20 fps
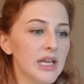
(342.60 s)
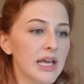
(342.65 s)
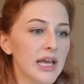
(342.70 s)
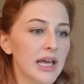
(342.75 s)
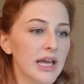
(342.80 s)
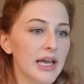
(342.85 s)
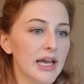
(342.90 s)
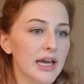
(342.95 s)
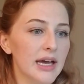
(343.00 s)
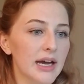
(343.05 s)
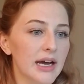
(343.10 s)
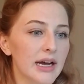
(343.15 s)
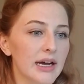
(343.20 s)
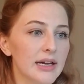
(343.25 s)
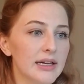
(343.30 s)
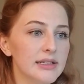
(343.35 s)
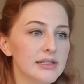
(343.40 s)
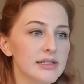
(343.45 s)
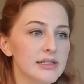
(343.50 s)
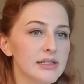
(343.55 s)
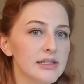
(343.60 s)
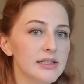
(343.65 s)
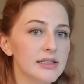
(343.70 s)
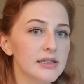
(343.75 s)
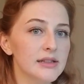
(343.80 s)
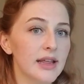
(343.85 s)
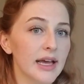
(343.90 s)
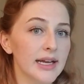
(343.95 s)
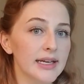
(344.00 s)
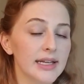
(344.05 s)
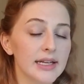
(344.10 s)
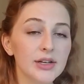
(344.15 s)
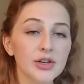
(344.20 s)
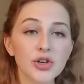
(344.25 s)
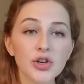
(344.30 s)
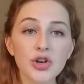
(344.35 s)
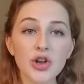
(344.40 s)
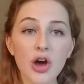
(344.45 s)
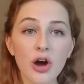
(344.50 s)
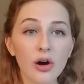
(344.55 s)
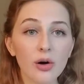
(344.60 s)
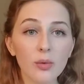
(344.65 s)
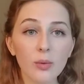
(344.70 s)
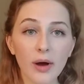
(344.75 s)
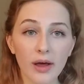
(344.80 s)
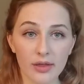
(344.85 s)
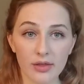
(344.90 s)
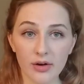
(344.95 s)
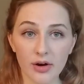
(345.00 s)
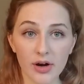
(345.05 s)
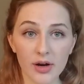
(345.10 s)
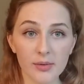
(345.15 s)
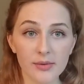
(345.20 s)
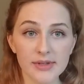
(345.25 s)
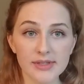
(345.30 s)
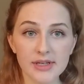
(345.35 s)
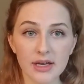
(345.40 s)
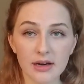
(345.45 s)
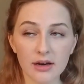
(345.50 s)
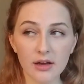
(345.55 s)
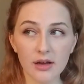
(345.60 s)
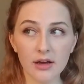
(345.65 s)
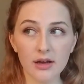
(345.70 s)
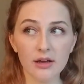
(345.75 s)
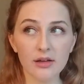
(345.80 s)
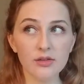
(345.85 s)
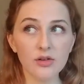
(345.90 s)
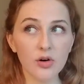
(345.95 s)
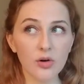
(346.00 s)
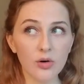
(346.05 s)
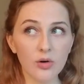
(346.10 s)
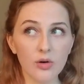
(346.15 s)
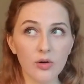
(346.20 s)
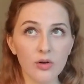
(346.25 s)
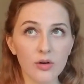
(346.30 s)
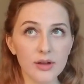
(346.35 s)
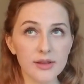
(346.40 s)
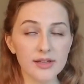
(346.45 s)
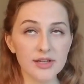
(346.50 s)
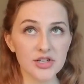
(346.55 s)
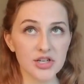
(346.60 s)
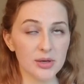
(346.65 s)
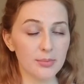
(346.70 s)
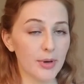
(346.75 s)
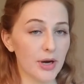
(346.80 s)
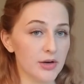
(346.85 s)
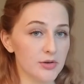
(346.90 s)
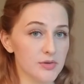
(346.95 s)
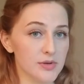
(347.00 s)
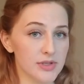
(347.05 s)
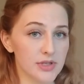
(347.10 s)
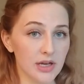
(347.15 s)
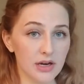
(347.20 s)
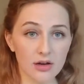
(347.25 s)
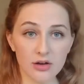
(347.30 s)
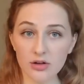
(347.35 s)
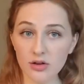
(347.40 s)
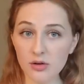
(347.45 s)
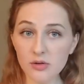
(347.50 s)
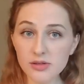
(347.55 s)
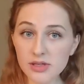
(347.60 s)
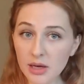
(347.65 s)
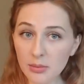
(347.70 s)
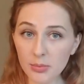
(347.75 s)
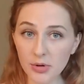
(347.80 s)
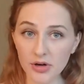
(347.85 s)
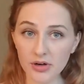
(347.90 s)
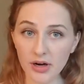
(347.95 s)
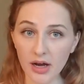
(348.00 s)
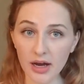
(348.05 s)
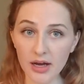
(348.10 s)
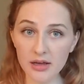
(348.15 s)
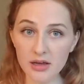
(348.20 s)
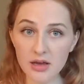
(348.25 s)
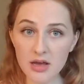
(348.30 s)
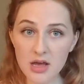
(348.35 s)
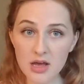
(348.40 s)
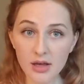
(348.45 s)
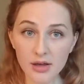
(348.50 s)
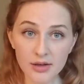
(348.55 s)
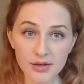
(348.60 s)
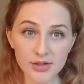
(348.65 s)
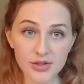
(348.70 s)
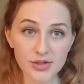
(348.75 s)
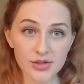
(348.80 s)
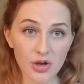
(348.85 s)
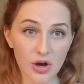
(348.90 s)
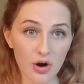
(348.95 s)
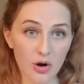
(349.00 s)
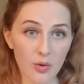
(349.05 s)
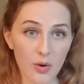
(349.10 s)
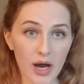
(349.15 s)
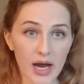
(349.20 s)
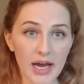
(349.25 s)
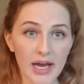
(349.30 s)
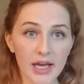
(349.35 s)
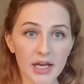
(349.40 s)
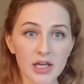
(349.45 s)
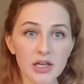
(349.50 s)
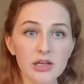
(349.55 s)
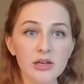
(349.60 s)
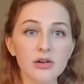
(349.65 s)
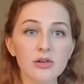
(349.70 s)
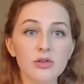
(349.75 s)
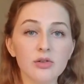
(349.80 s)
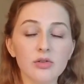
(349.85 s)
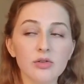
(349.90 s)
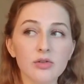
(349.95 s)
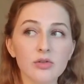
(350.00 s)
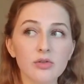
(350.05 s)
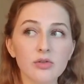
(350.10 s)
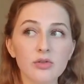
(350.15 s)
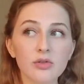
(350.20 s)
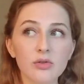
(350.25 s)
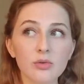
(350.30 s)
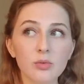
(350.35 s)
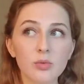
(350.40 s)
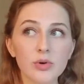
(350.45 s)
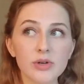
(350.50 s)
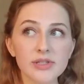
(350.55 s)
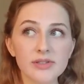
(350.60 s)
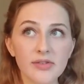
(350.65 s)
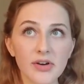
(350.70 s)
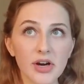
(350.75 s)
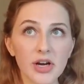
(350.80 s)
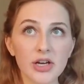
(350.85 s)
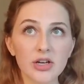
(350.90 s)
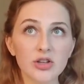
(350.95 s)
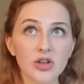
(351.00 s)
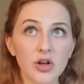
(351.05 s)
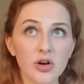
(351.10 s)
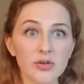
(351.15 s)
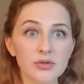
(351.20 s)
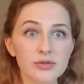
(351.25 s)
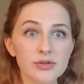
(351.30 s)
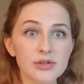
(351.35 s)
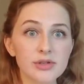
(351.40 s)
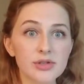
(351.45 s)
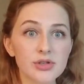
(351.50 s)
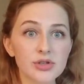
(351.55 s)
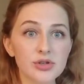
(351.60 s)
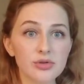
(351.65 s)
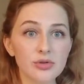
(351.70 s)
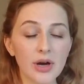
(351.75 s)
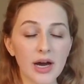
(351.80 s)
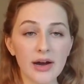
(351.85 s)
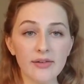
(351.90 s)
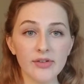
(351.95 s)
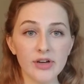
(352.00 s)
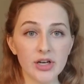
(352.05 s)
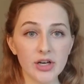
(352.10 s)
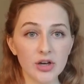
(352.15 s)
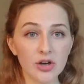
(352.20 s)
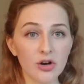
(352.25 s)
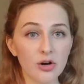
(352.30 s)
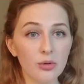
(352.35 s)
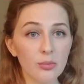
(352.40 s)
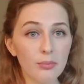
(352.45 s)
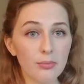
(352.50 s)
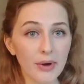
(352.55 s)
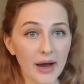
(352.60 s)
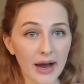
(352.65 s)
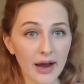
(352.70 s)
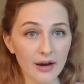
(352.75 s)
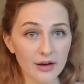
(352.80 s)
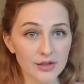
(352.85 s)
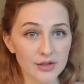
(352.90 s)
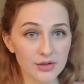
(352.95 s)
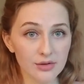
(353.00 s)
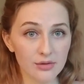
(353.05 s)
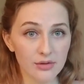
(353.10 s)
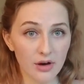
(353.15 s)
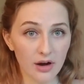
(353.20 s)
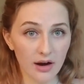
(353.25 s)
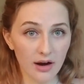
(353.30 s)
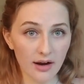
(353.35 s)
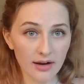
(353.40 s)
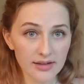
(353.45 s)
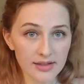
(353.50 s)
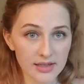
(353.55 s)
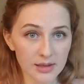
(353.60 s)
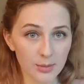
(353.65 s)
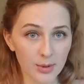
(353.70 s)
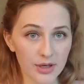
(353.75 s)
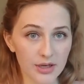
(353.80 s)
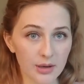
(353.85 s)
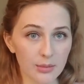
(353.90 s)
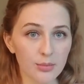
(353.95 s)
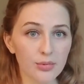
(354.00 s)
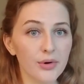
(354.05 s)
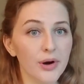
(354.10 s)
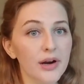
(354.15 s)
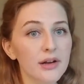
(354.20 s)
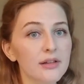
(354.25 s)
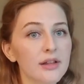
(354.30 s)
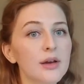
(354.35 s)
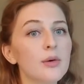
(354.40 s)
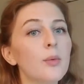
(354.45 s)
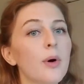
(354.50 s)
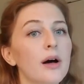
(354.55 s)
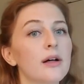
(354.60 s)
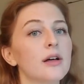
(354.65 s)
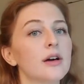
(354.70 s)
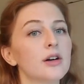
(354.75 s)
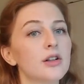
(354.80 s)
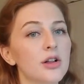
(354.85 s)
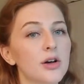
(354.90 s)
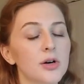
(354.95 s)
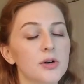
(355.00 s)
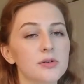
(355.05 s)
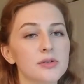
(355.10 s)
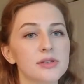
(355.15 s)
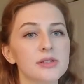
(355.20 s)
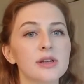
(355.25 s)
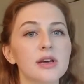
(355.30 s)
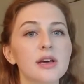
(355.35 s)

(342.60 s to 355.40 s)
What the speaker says: And they didn't know whether it was the hole in the J pouch was gonna close up or not. So I was very close to having to go back to the ostomy temporarily while it closed.